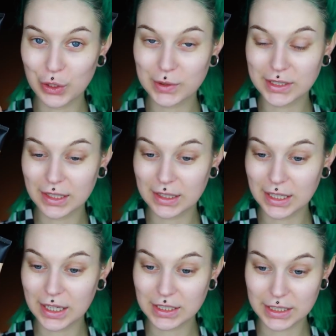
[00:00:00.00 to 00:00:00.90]
use
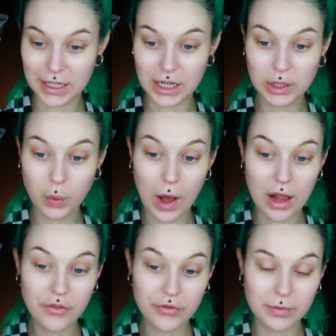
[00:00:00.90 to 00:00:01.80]
the shade
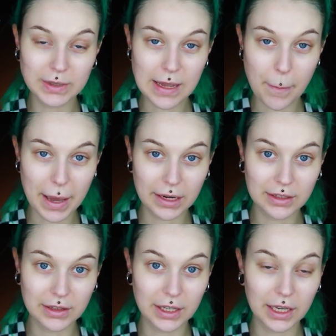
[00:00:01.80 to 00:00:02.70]
12 from the
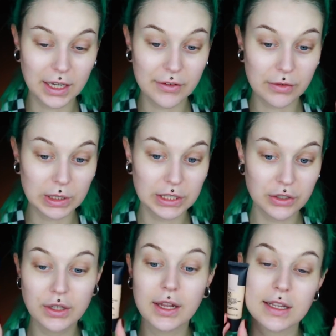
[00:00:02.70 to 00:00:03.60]
matte clay
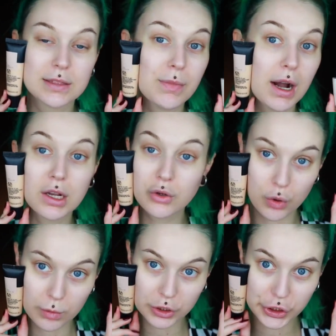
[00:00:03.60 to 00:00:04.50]
foundation. That is my
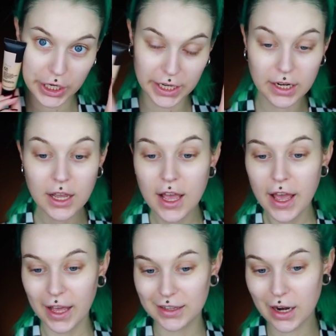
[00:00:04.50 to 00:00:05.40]
normal shade,
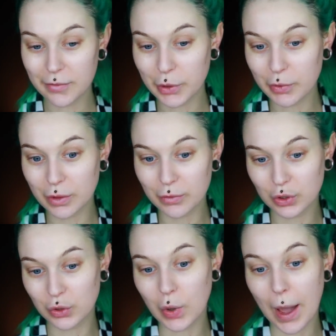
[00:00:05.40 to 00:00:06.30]
and then I'm going
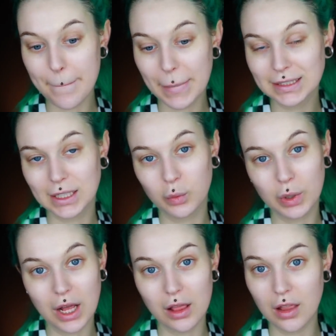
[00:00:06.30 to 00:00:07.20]
to mix it
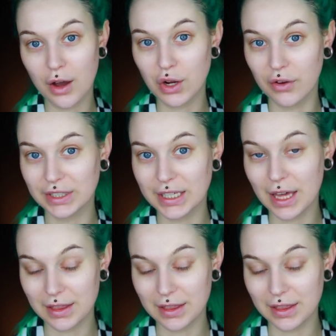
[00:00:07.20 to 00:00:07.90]
with a lot of the